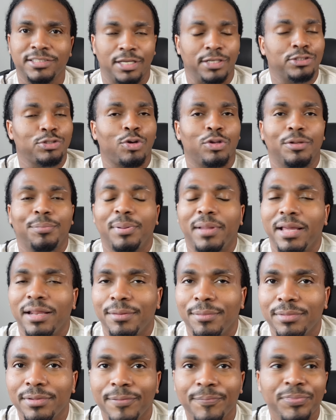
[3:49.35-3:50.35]
They start to play,
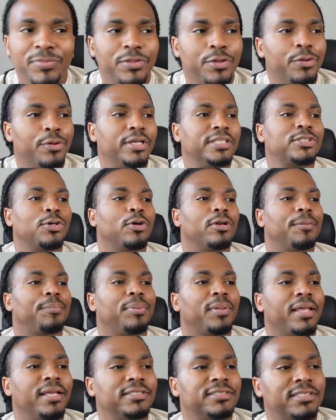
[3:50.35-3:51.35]
you know, they start to
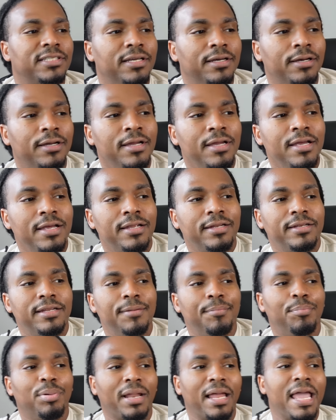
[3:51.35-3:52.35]
place the
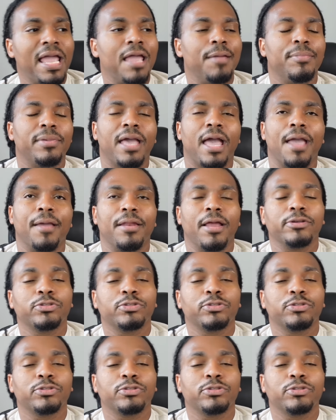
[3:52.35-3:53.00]
the blame game.